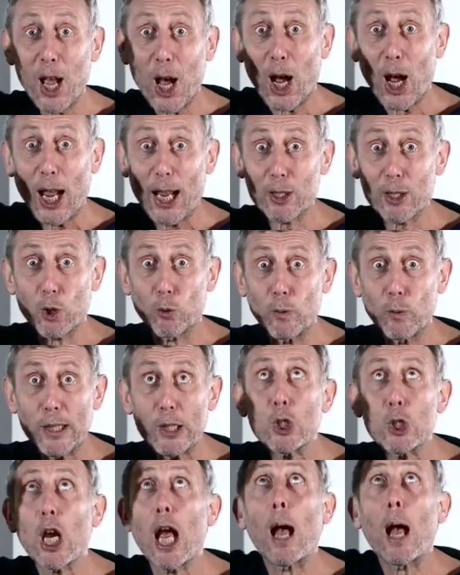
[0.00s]
I had to
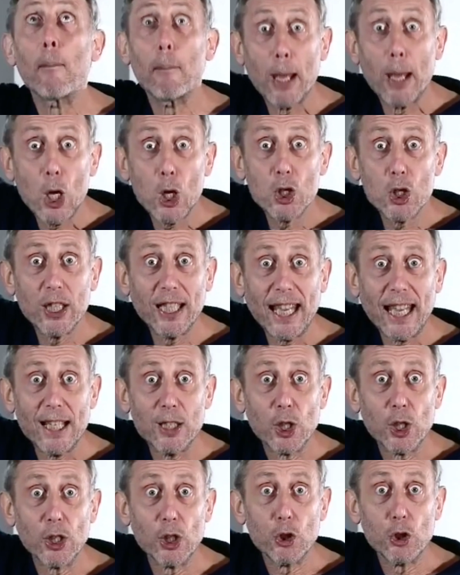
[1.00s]
reach up to
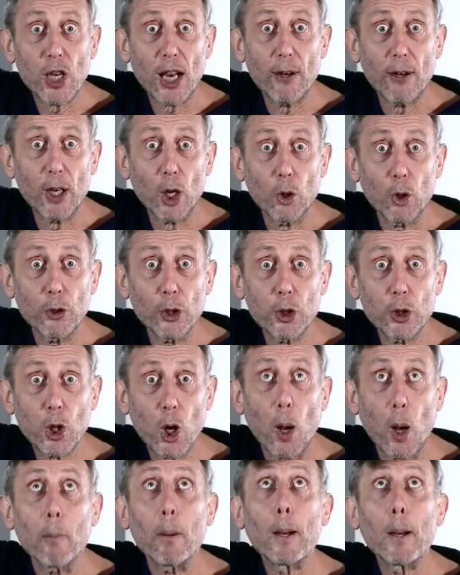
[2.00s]
get to the cherry on the
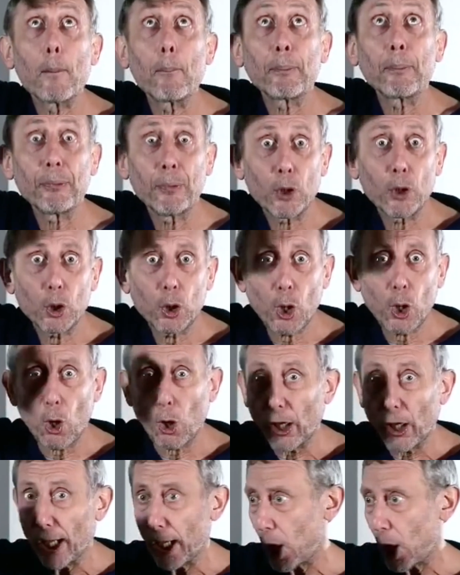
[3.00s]
top.
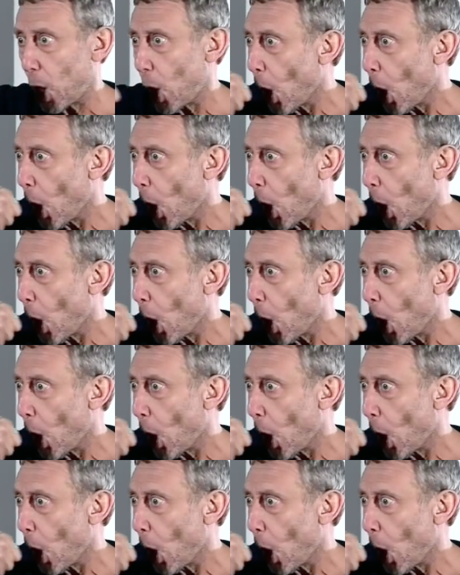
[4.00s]
Got it